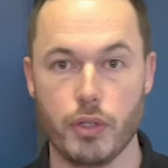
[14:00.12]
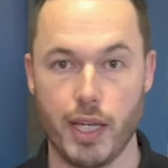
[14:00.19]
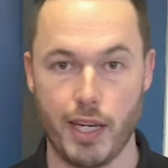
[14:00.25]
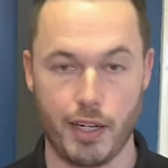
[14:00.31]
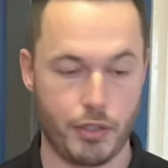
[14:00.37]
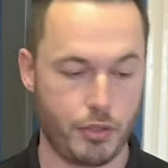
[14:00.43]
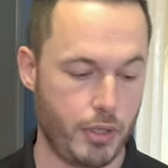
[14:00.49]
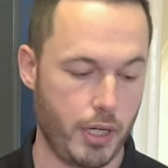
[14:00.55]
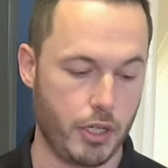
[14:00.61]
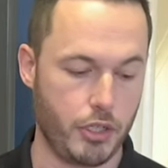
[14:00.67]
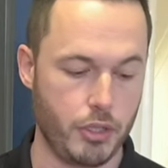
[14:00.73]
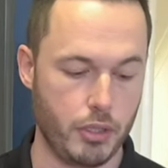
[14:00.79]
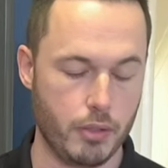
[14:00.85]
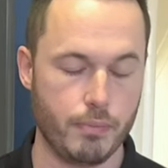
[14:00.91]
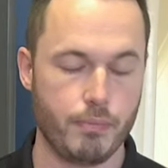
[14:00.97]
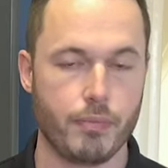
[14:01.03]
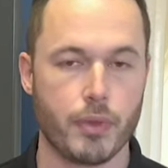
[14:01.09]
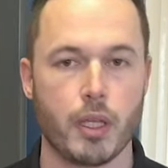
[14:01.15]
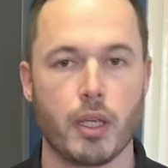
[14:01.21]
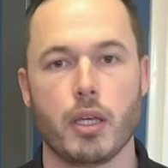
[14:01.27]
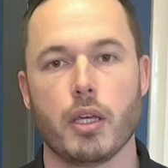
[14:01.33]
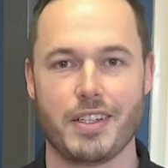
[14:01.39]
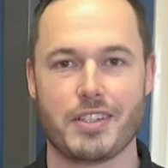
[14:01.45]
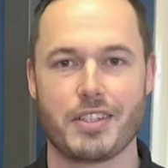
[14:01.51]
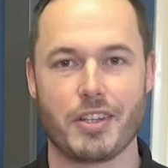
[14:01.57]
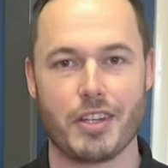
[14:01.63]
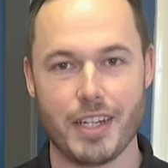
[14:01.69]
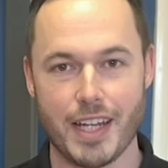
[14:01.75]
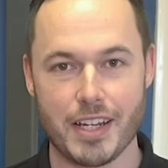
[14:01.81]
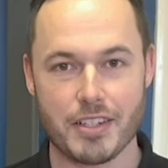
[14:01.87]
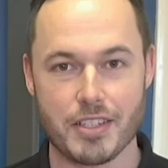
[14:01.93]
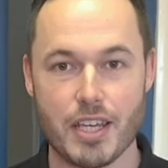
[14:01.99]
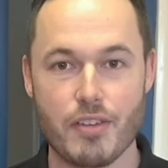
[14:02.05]
neck traction. So the
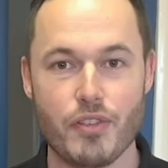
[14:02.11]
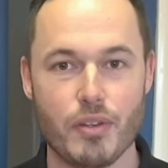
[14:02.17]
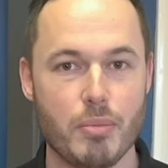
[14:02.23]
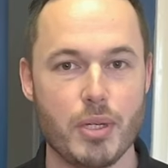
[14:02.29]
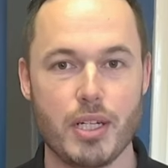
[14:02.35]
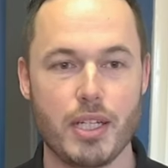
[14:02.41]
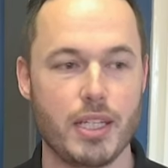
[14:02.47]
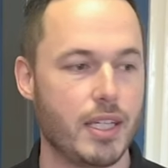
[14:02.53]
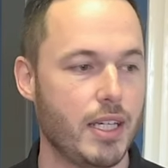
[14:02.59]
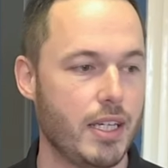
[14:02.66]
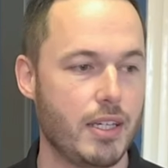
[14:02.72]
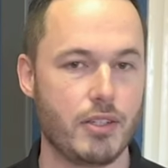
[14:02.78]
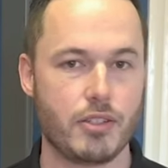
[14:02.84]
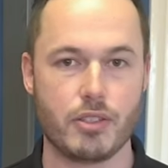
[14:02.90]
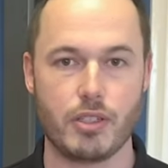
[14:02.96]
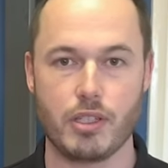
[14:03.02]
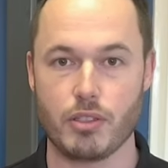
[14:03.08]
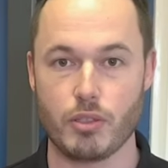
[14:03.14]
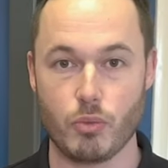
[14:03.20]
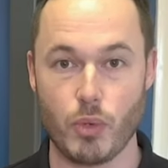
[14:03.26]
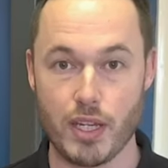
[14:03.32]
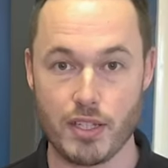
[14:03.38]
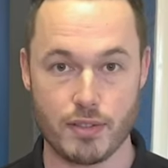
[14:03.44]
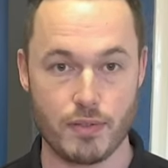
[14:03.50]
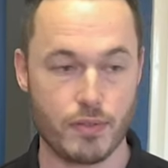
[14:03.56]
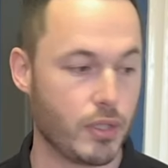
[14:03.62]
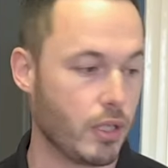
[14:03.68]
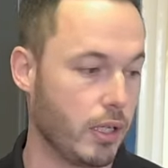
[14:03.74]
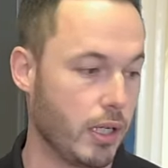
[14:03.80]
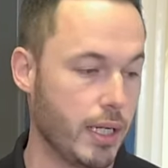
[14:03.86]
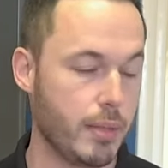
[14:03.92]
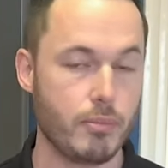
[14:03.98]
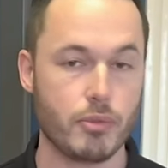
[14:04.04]
Neck Saviour Mini is, is a waste of
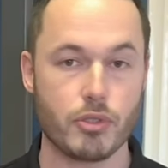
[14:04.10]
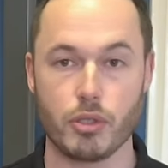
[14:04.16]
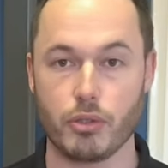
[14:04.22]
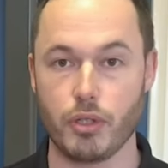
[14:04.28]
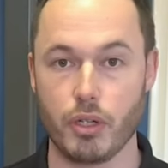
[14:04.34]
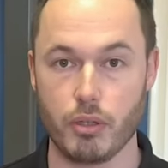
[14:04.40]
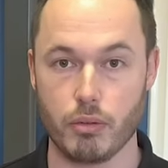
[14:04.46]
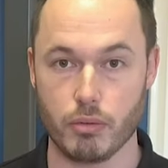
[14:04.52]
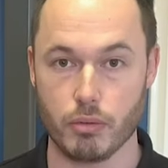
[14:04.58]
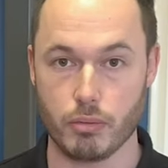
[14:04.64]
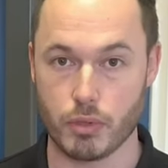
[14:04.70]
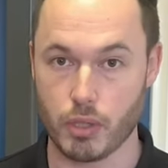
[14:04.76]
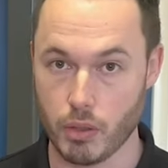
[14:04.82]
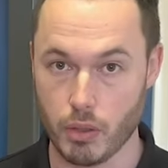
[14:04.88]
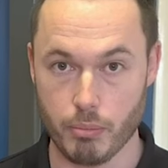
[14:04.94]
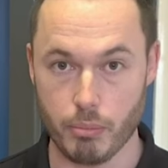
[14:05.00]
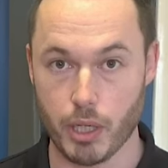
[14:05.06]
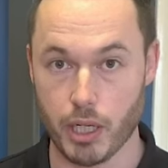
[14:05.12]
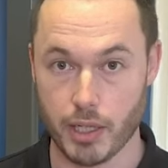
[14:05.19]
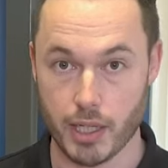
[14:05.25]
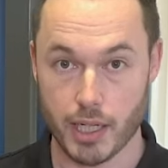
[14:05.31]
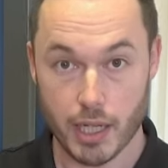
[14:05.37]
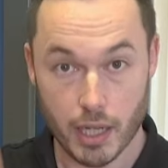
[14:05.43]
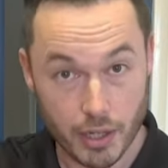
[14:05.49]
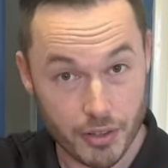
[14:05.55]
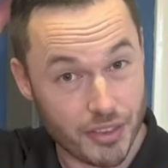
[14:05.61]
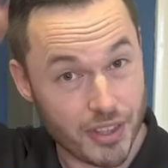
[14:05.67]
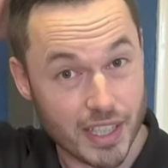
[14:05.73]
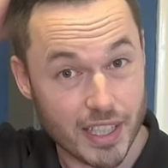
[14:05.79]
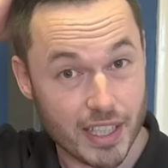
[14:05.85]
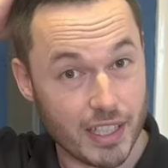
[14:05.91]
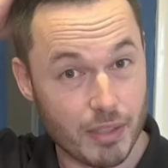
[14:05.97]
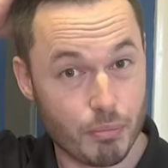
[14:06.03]
time, so don't go and buy that. I
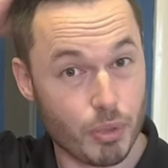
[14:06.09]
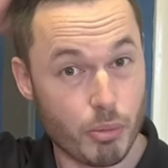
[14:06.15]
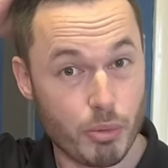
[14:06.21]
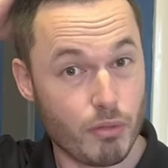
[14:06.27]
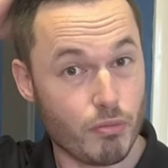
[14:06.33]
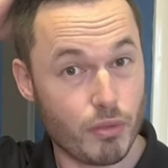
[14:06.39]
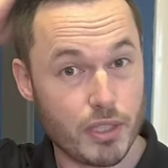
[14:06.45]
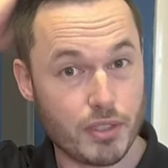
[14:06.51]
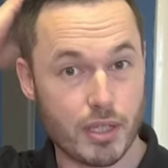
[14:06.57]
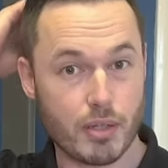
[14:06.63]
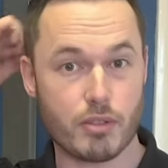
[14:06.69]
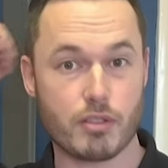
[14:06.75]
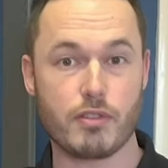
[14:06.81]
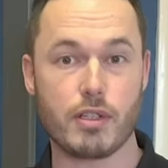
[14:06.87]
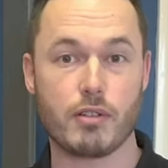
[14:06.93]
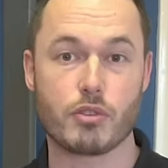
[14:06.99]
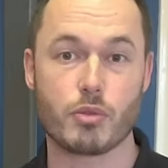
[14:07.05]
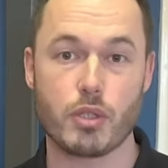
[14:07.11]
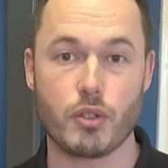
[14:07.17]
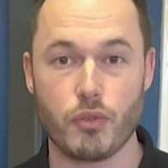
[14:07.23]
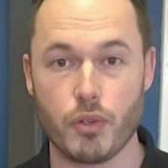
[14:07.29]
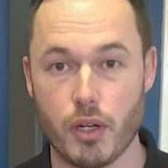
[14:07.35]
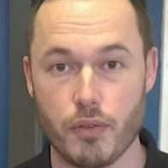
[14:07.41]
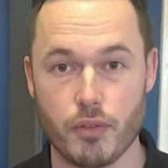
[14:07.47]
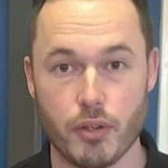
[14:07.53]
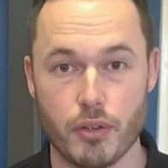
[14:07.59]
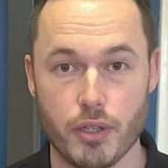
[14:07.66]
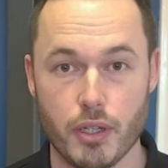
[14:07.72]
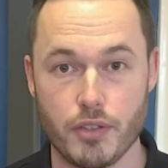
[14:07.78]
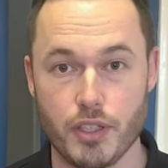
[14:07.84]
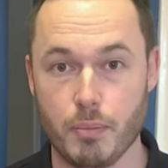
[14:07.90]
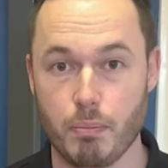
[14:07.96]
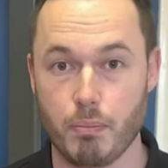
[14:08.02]
think it probably retails around twenty-five to
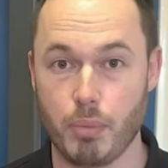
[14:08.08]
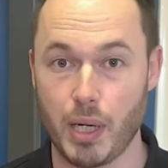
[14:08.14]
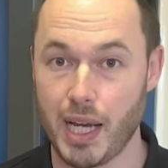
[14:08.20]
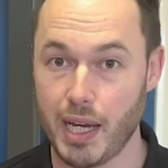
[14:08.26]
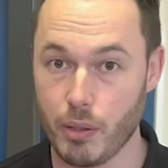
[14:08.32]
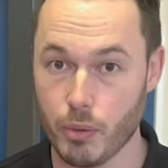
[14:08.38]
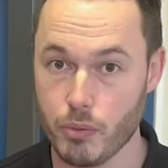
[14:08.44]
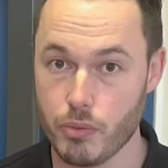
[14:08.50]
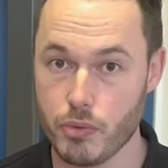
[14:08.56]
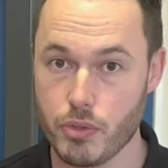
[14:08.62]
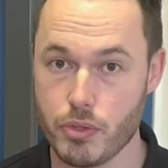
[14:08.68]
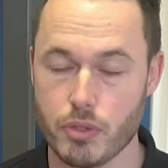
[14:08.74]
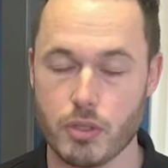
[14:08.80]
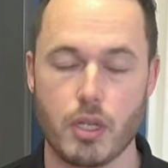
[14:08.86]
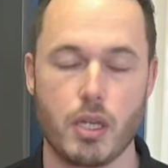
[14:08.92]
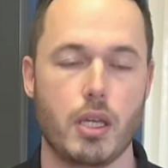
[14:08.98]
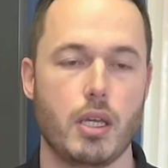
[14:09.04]
thirty pounds.